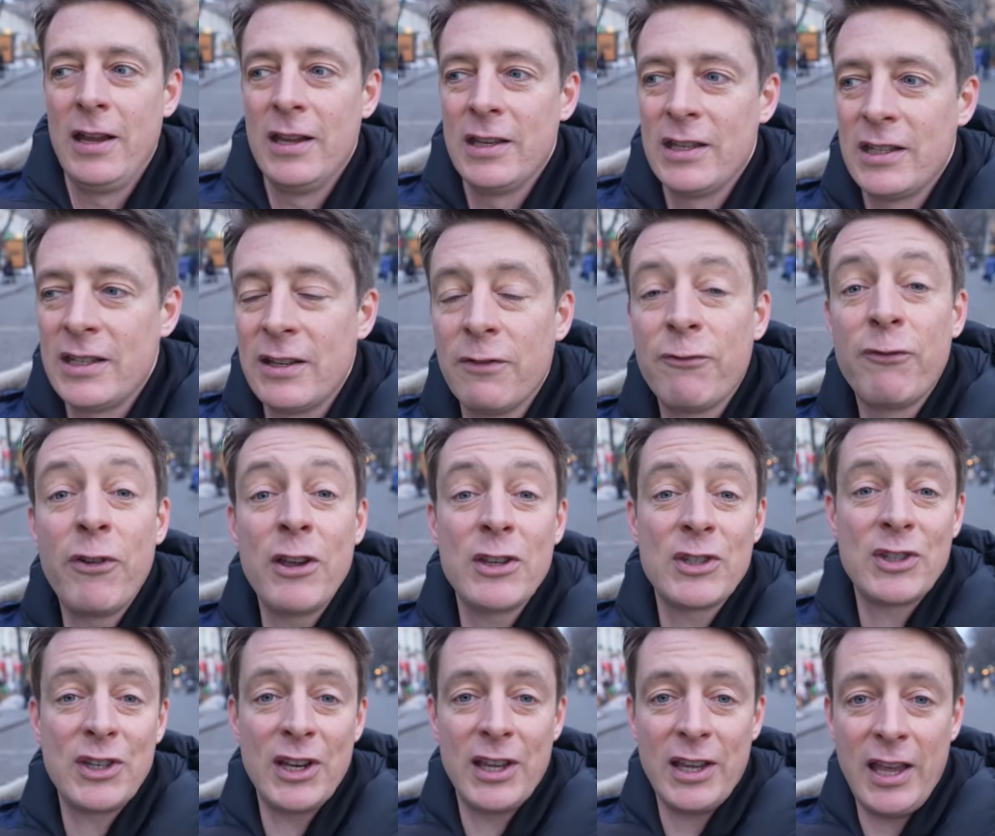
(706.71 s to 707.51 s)

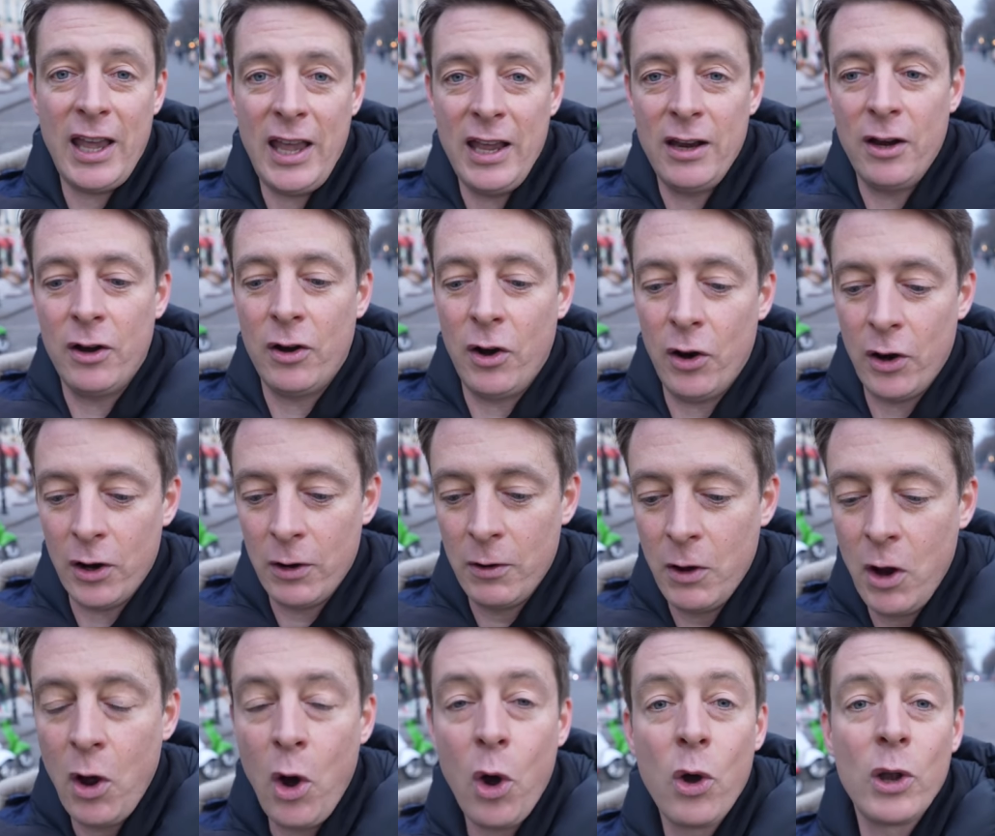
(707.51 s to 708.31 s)
sophisticated or
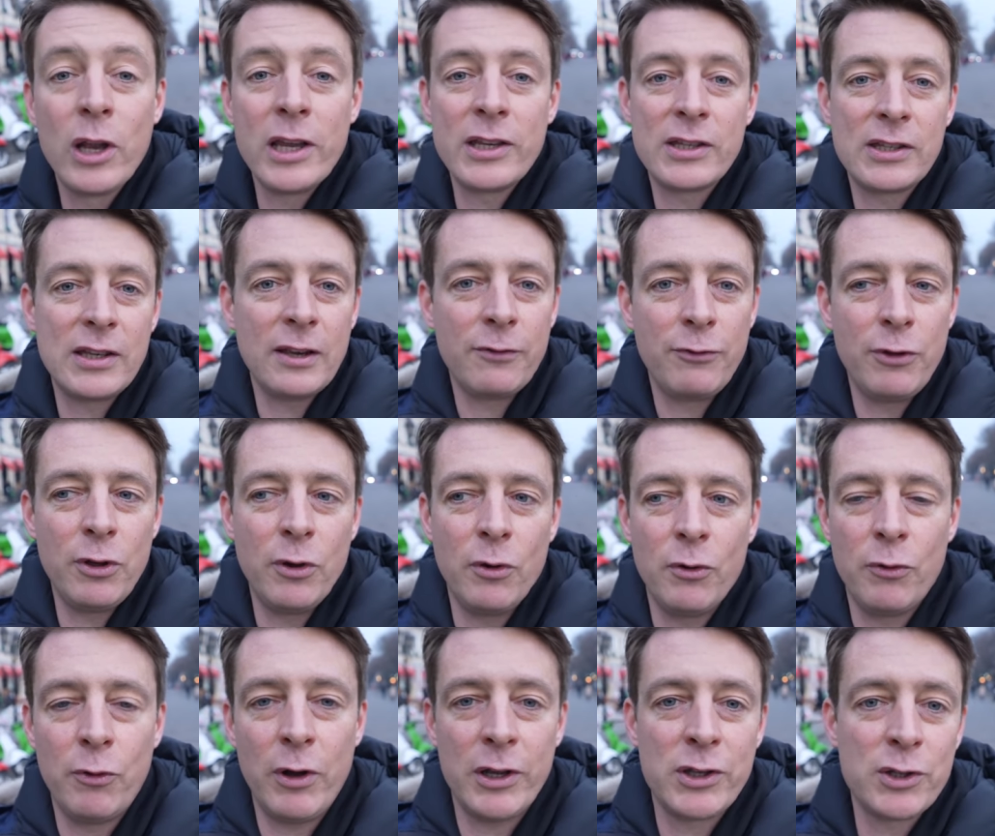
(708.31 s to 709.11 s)
holistic
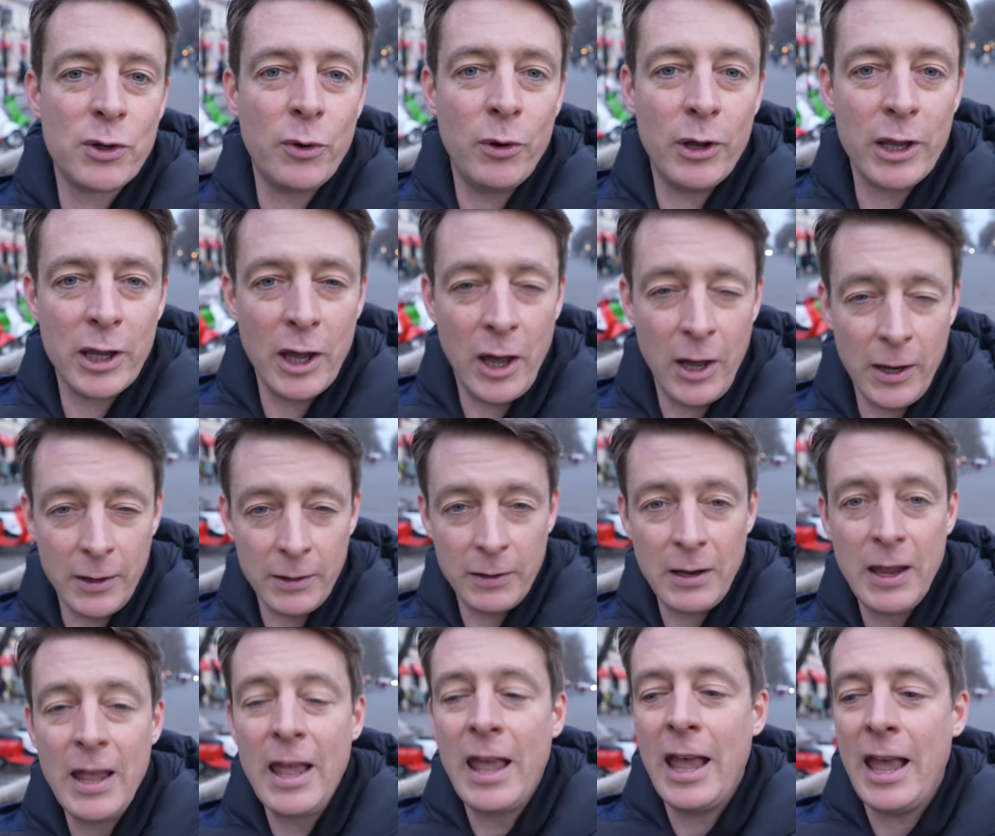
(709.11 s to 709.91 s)
view of what's going on
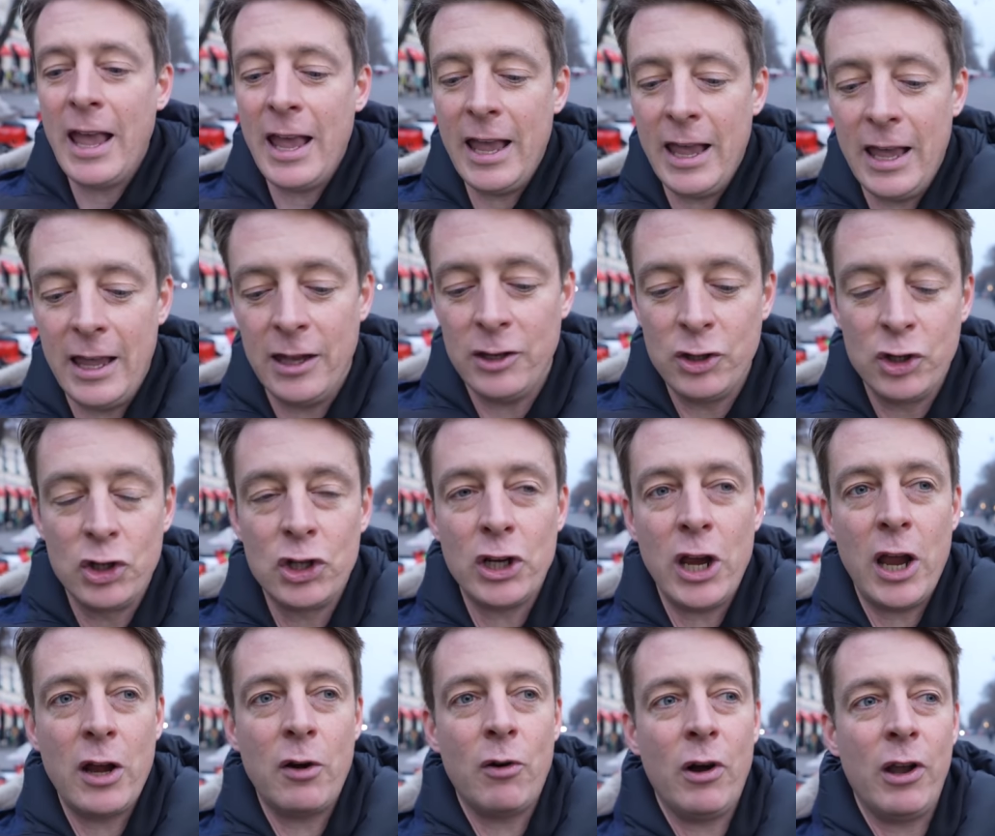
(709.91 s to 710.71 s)
in
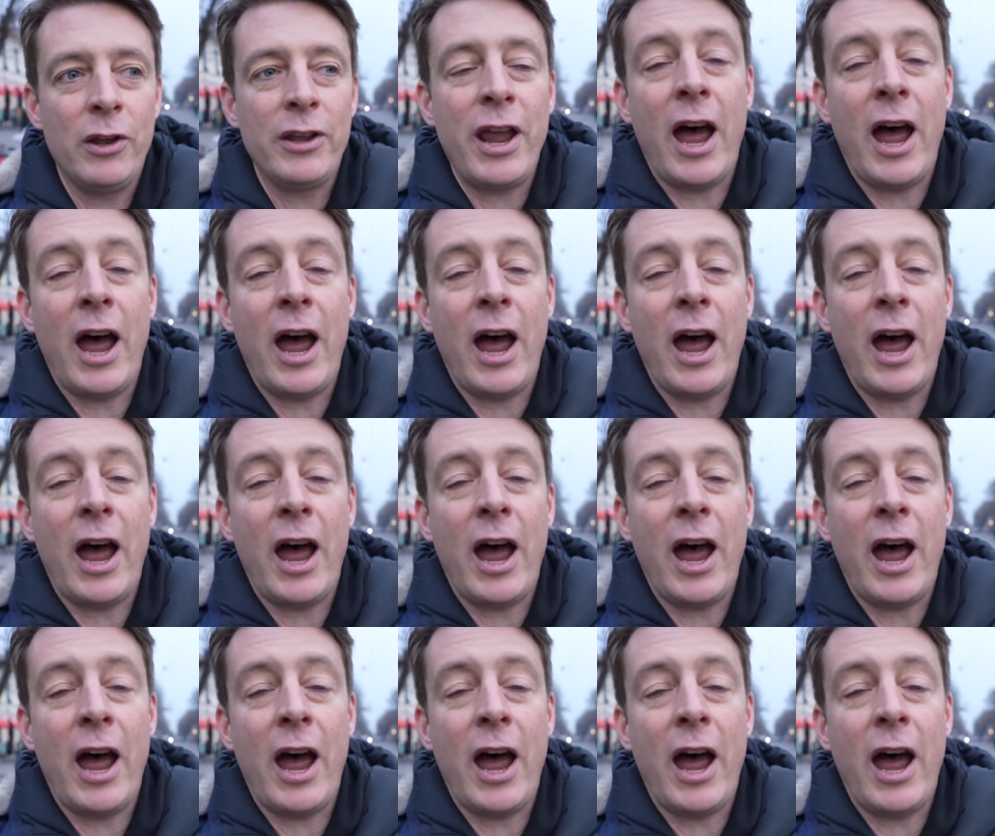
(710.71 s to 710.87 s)
general.